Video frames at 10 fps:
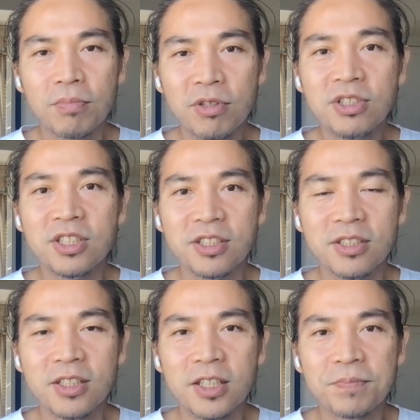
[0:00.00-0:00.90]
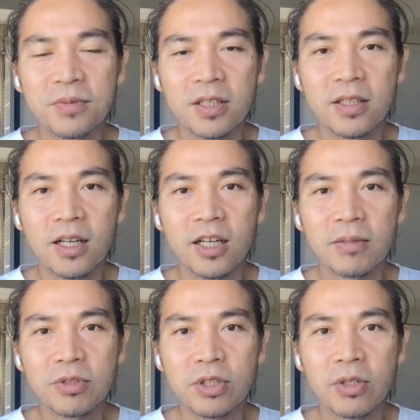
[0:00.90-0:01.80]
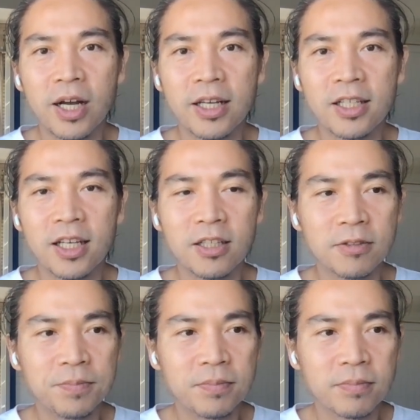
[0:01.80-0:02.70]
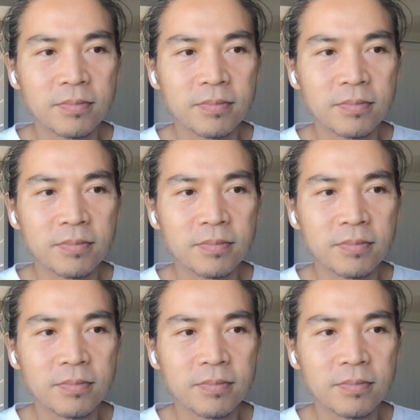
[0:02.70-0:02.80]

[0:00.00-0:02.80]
person, so I can